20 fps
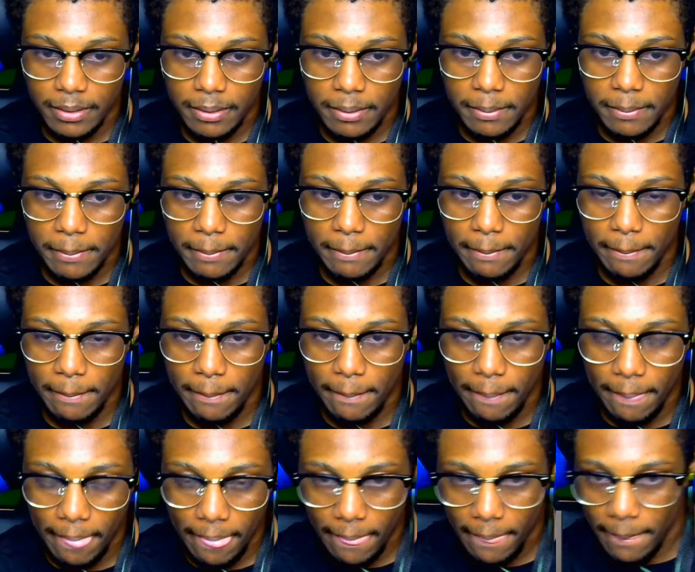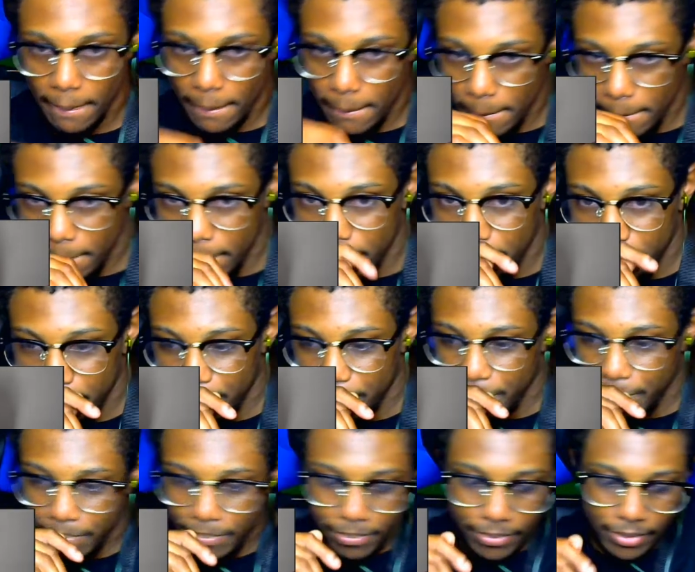Um, to pursue his writing,
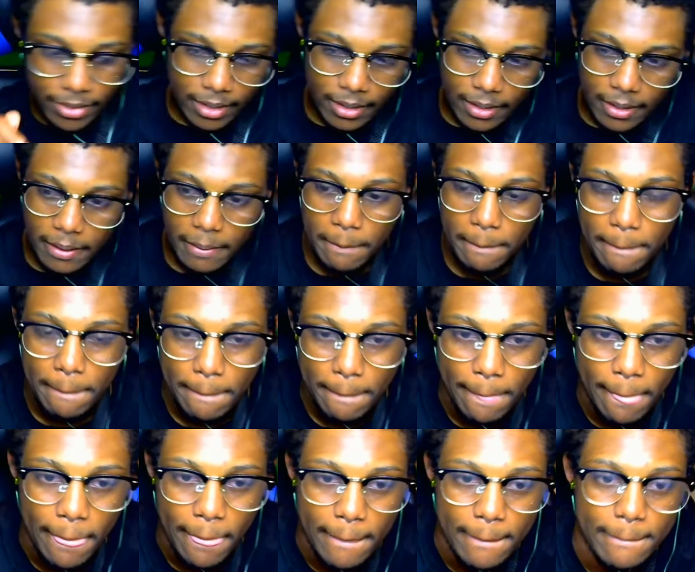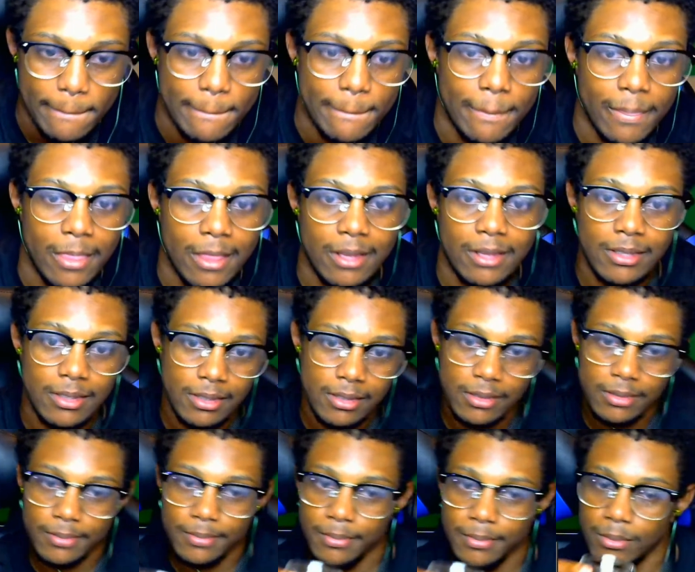another sacrifice,
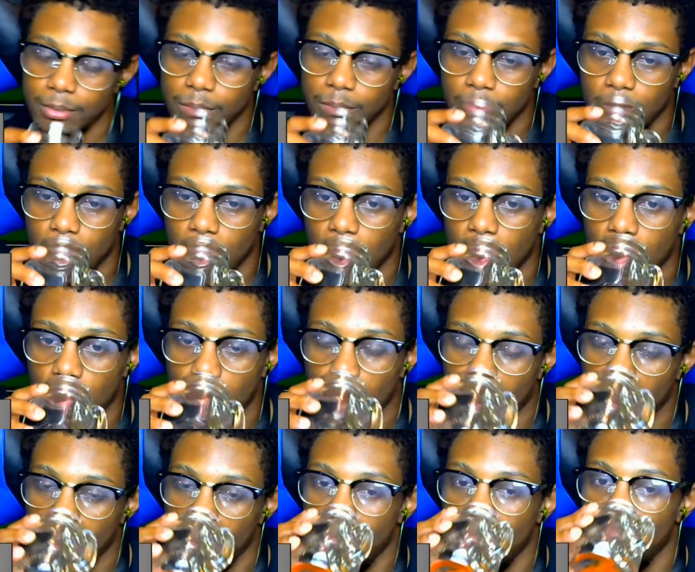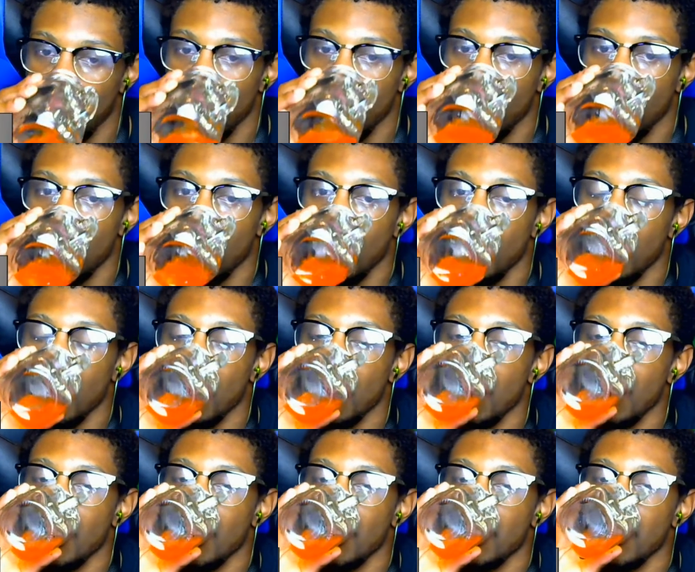and I think that's probably
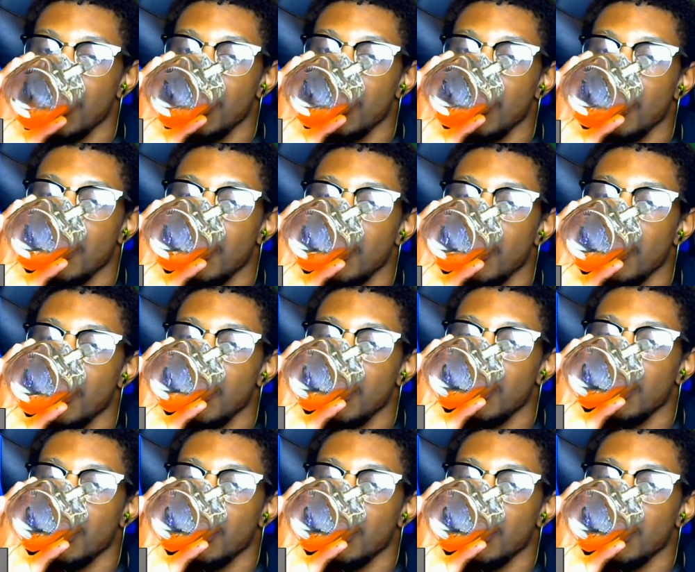why he came up with this